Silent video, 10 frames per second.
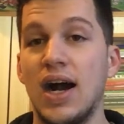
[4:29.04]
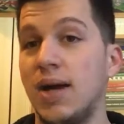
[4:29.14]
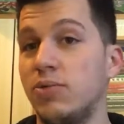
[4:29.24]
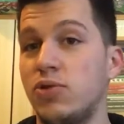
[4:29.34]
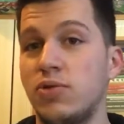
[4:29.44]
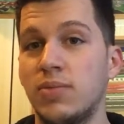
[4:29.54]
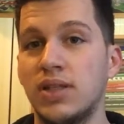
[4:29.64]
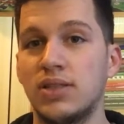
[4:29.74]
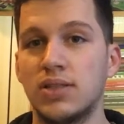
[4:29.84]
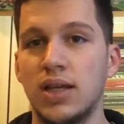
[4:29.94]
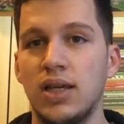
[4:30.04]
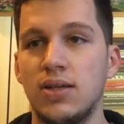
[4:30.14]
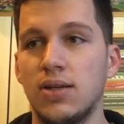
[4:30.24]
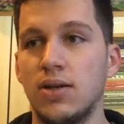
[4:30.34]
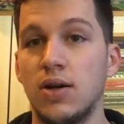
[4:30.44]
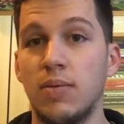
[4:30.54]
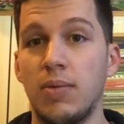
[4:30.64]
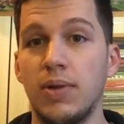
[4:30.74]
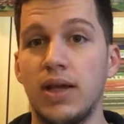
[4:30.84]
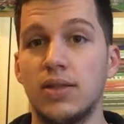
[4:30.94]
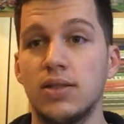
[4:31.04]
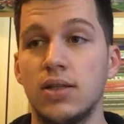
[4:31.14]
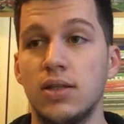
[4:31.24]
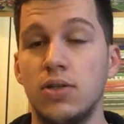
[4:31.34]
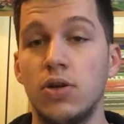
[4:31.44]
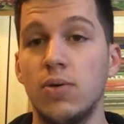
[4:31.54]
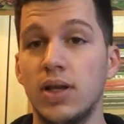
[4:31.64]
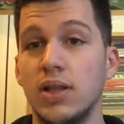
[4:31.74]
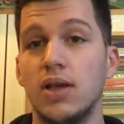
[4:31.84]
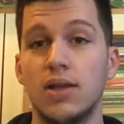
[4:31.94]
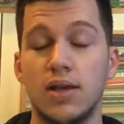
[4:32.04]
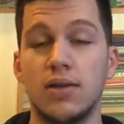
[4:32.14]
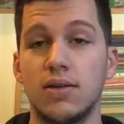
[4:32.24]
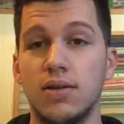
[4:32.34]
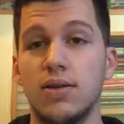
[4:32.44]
I'm 2 months late on my plans. You know what? Like,